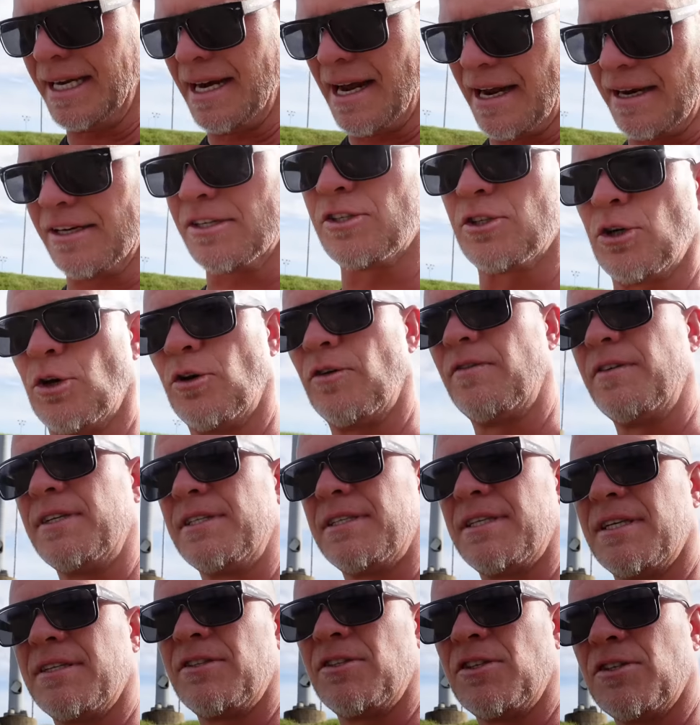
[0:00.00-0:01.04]
not a service,
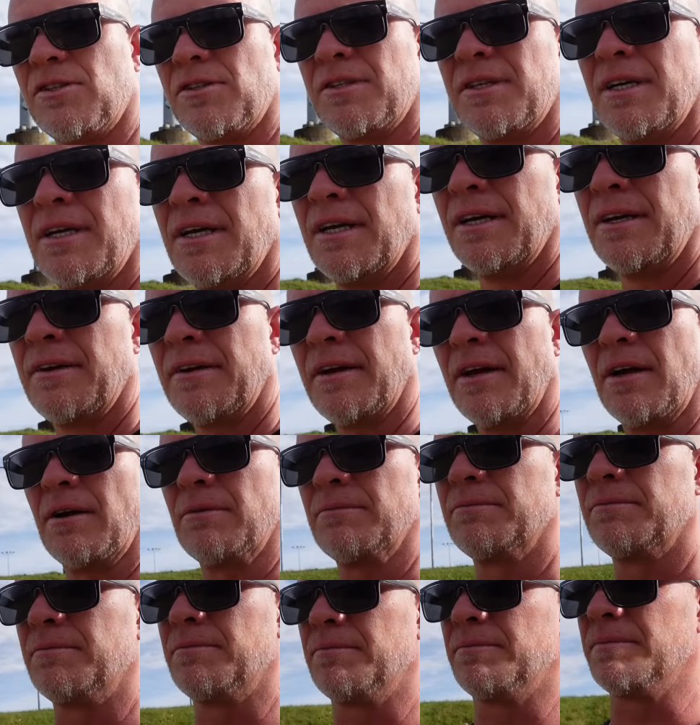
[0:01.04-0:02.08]
that's just, you know,
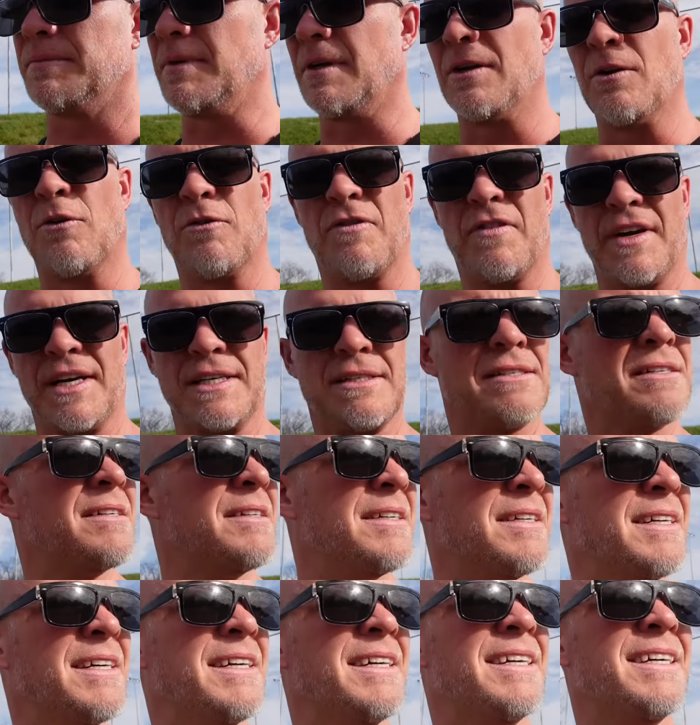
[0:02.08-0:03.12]
a little fix,
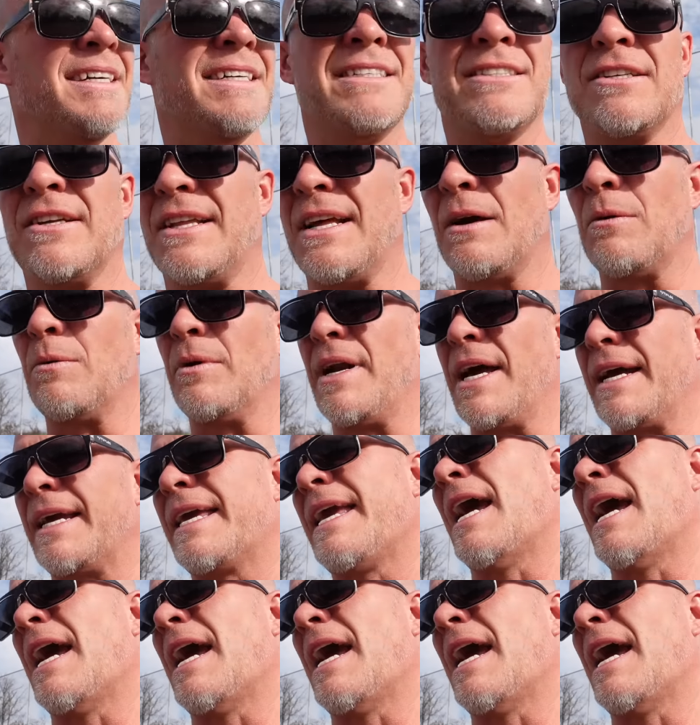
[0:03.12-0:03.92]
so that we're not